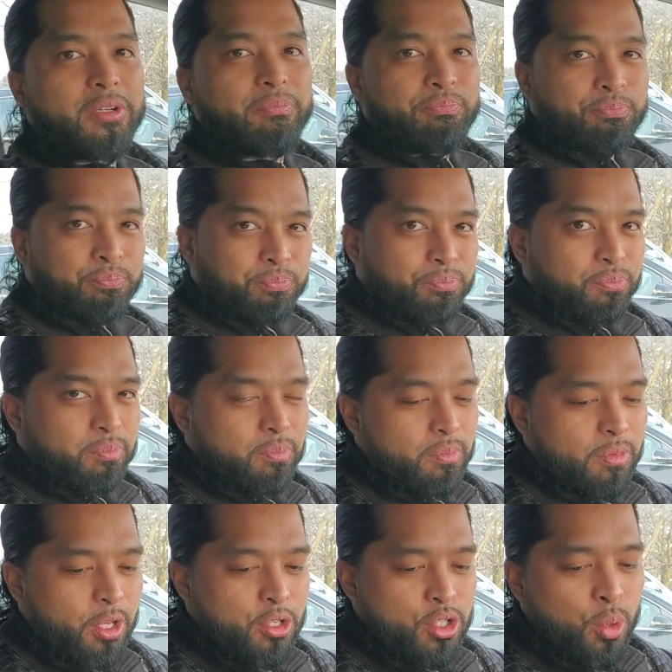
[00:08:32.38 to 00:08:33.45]
good.
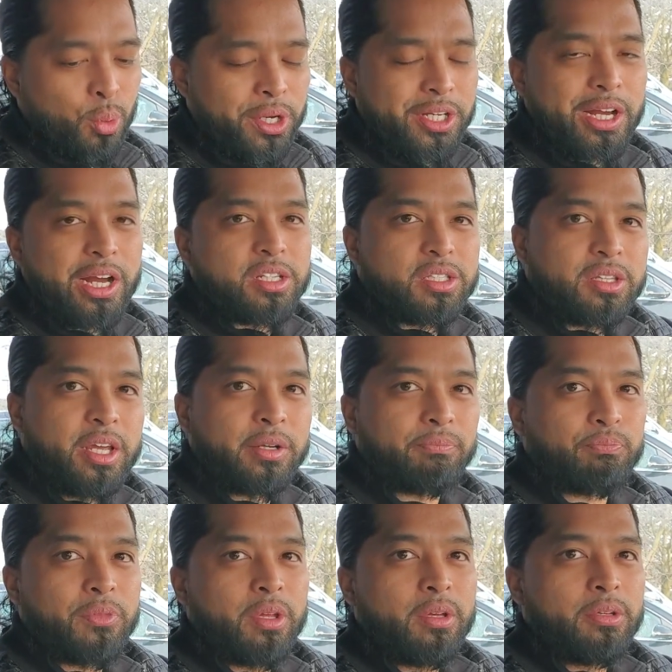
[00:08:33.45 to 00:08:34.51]
So what do you guys
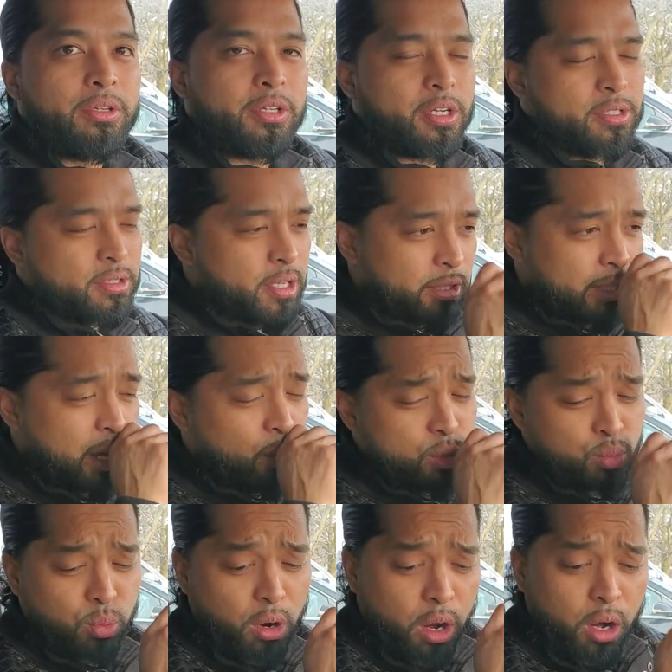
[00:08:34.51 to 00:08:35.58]
think? You guys think that
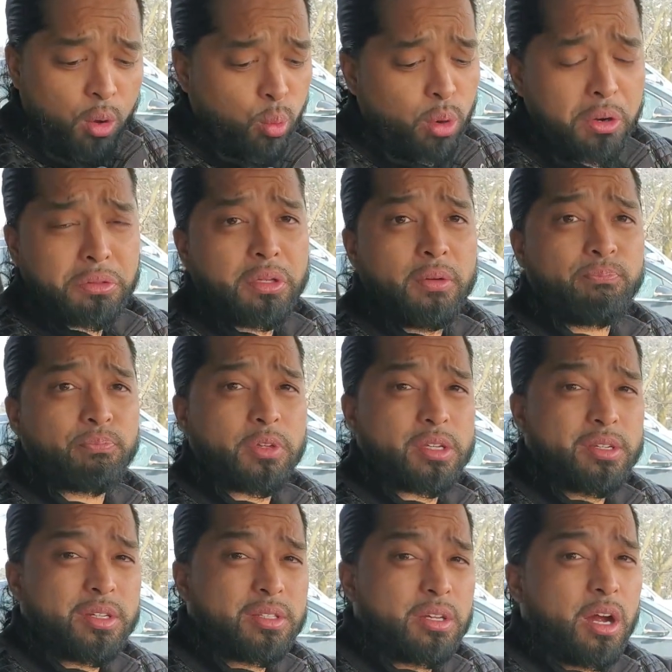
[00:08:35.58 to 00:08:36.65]
was all worth it?
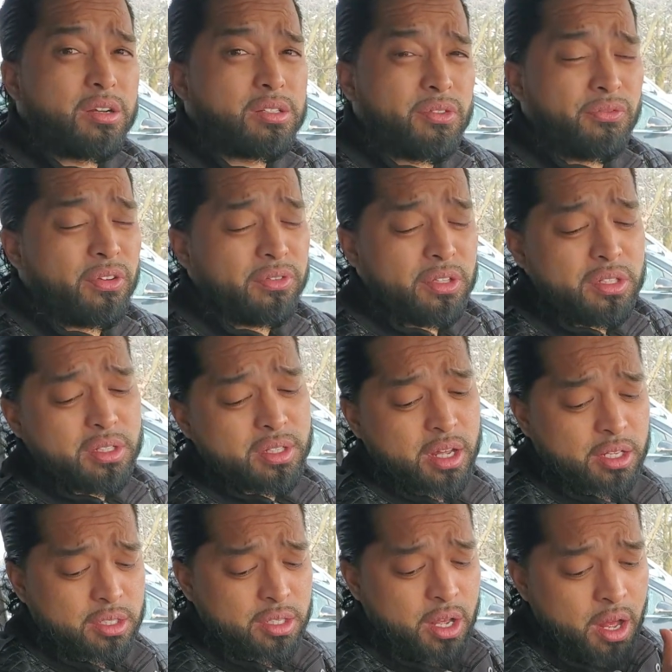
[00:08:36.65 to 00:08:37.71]

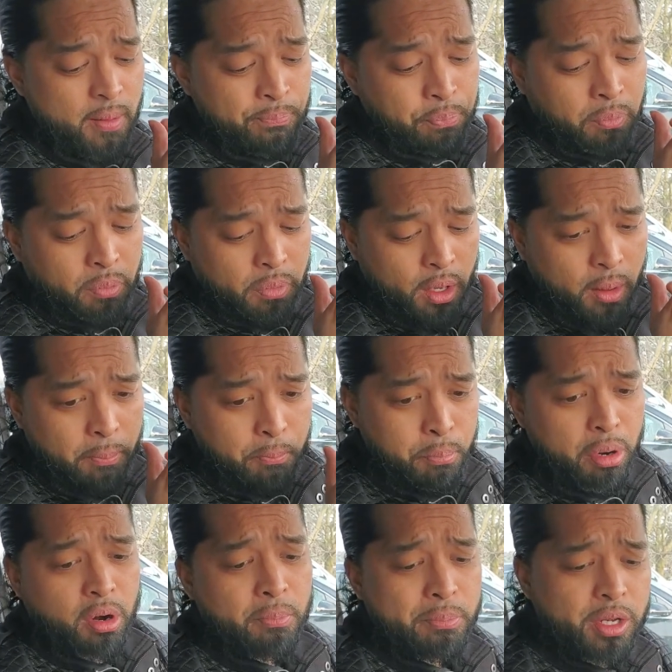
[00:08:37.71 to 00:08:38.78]

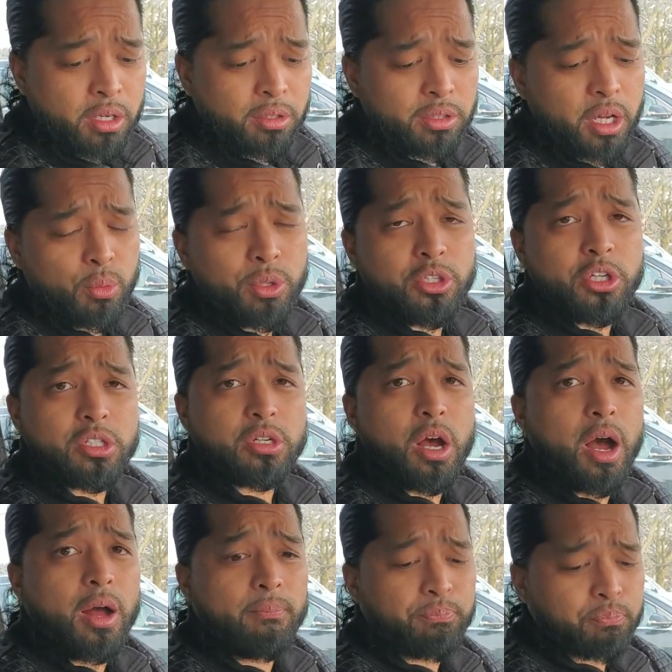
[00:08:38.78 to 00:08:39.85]
$6.50 per meal that we just
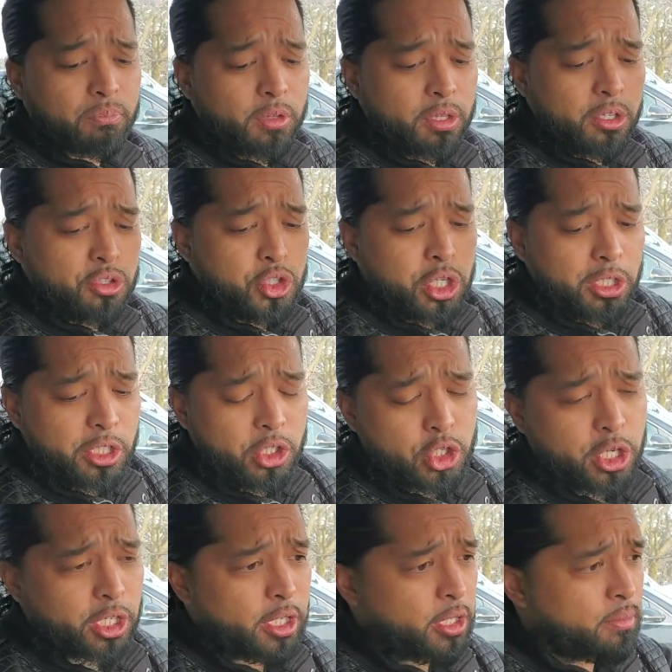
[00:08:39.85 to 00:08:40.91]
got. The chili
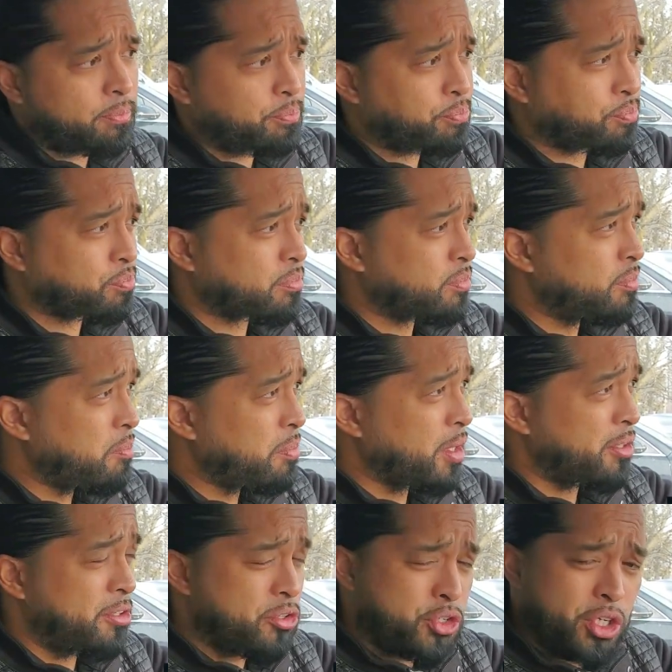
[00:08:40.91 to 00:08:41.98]
chicken,
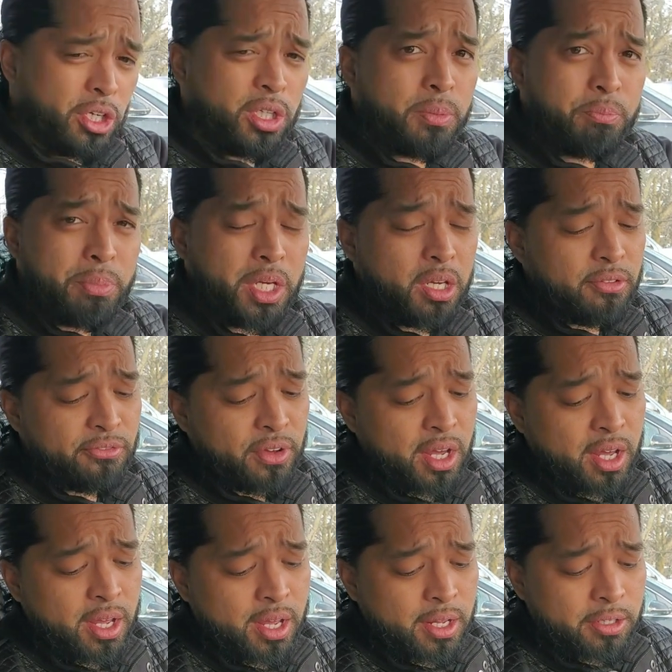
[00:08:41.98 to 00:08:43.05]
the chili beef,
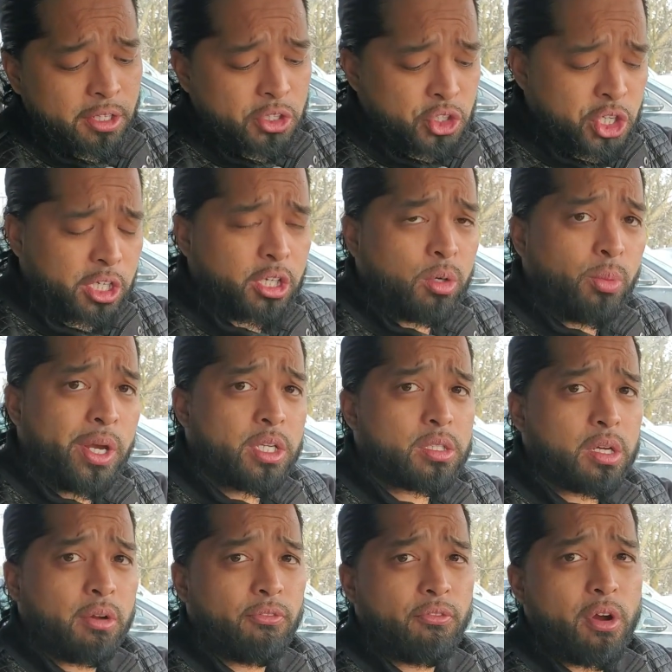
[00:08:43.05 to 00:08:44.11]
the chicken
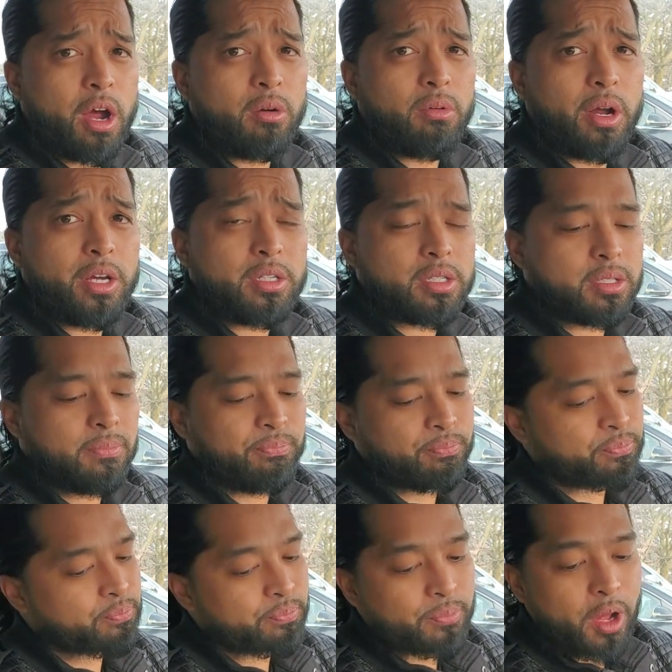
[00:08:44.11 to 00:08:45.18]
wings on fried rice,
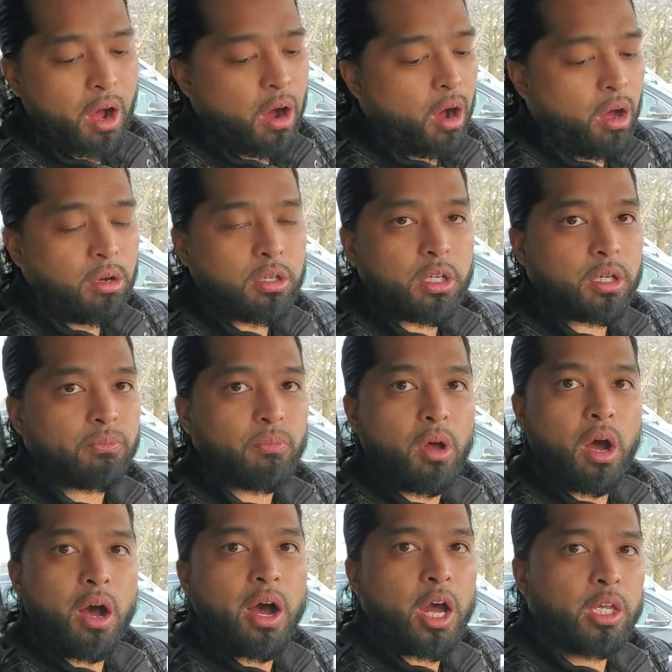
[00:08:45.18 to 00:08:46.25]
all good.
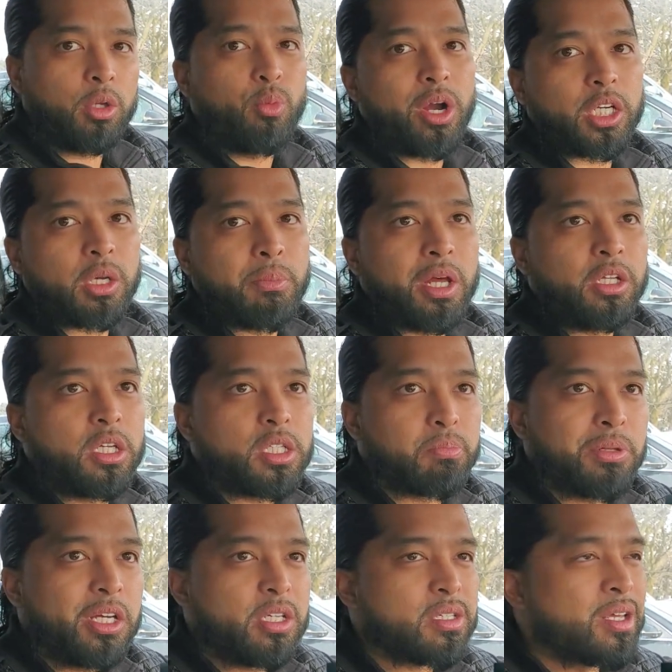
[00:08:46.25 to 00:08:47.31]
Highly recommend
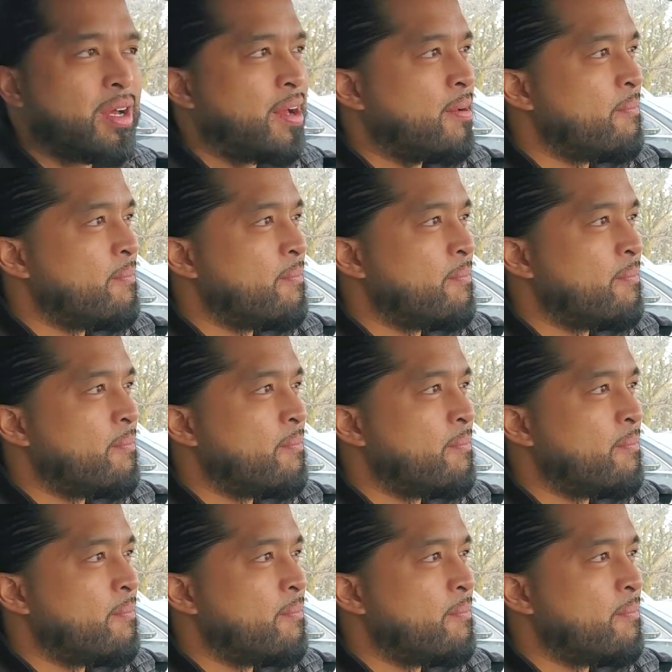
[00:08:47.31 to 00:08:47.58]
this place.